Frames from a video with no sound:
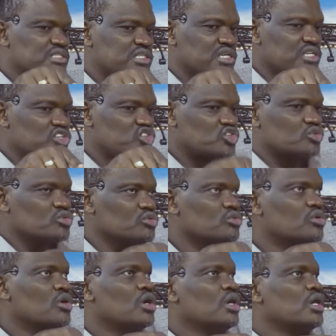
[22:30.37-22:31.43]
issue
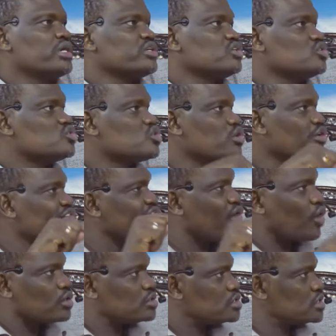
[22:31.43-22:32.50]
is your
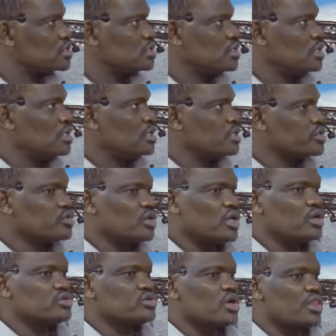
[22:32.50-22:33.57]
fault.
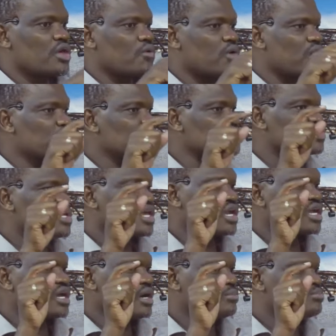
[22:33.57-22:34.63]
You're the one who's
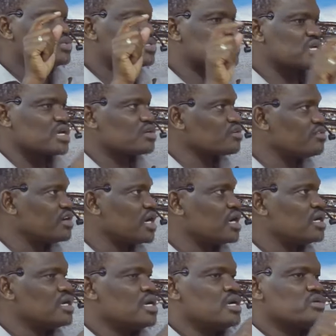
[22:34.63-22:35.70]
getting upset
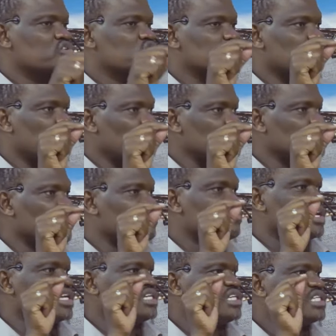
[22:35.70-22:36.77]
over small. You're
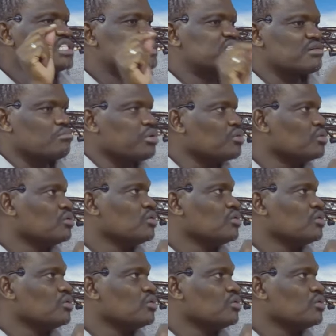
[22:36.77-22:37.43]
very irritable.